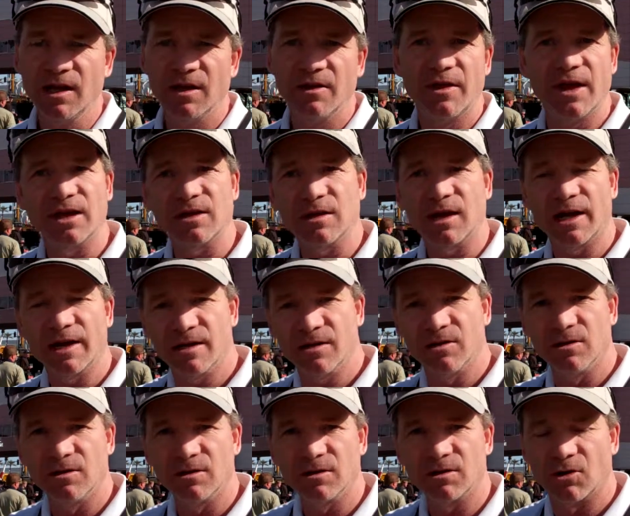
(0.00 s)
that
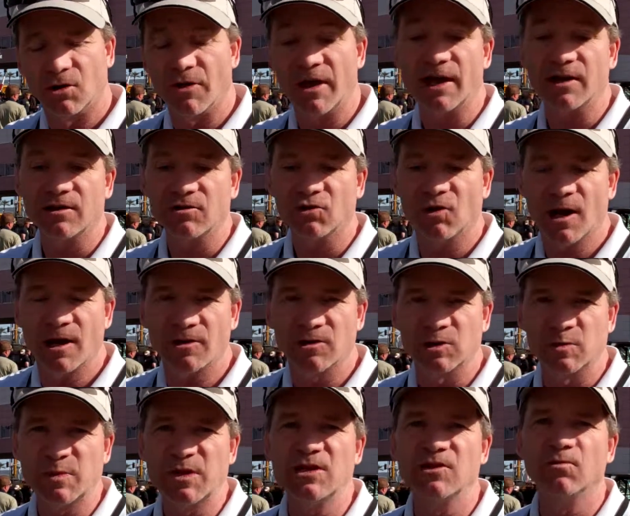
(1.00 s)
idle or that throttle
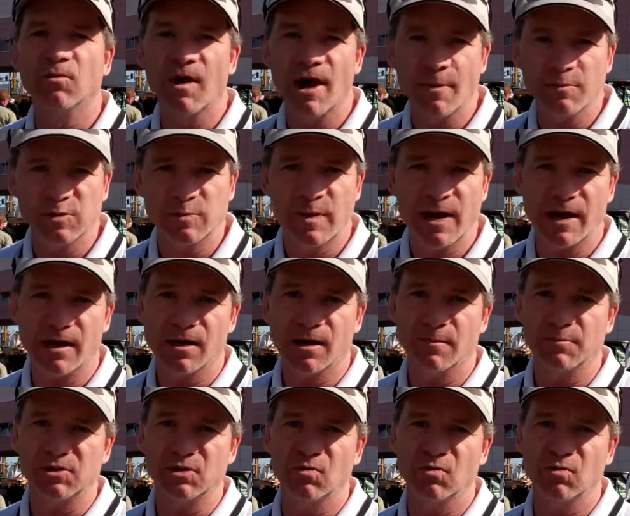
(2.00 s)
speed ramps back up